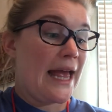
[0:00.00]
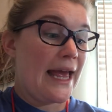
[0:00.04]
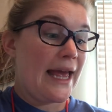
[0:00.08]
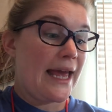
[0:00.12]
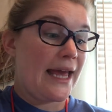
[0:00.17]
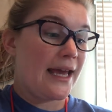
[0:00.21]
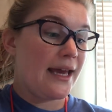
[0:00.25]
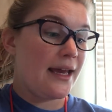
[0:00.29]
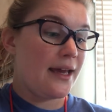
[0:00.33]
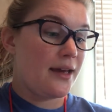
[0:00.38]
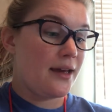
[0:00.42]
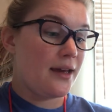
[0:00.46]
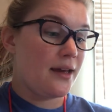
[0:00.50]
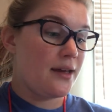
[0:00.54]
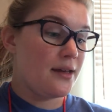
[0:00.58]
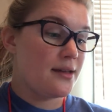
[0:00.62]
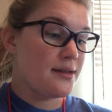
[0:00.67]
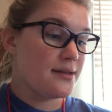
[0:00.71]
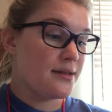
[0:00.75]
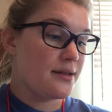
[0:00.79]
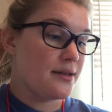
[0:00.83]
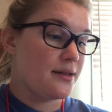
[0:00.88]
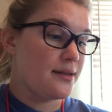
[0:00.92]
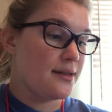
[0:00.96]
1, A is
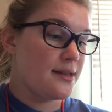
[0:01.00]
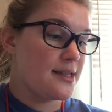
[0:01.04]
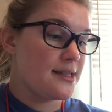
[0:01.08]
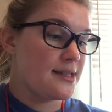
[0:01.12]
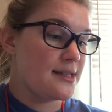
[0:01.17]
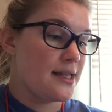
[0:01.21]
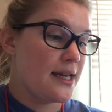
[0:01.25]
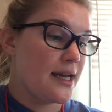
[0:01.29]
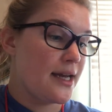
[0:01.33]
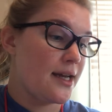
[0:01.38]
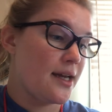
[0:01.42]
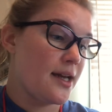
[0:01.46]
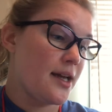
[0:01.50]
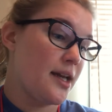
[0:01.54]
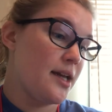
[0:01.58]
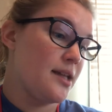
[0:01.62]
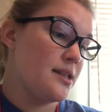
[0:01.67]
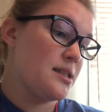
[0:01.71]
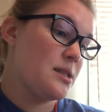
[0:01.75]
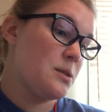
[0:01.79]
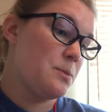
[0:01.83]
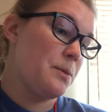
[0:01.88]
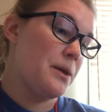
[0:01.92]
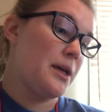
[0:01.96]
on the second
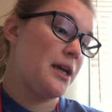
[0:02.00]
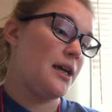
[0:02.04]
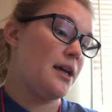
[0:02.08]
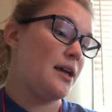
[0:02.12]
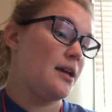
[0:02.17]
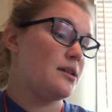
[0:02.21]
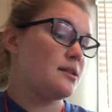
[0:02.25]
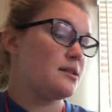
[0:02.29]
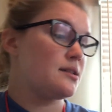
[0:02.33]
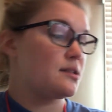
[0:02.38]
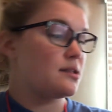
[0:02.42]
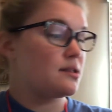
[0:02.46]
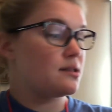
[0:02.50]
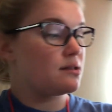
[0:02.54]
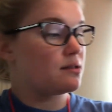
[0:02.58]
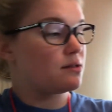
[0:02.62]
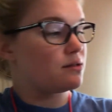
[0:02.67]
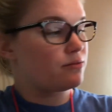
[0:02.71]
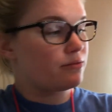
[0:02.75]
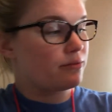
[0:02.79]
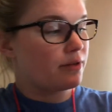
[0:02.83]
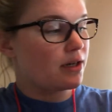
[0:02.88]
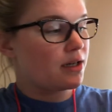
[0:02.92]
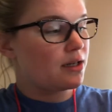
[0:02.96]
space,
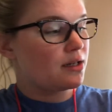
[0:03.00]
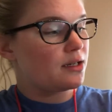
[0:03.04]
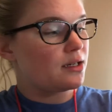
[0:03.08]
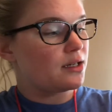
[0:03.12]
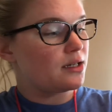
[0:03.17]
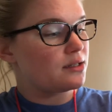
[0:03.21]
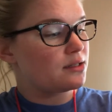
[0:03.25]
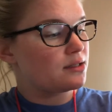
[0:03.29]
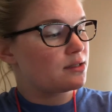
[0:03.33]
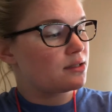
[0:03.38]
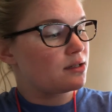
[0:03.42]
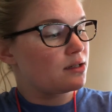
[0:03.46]
right?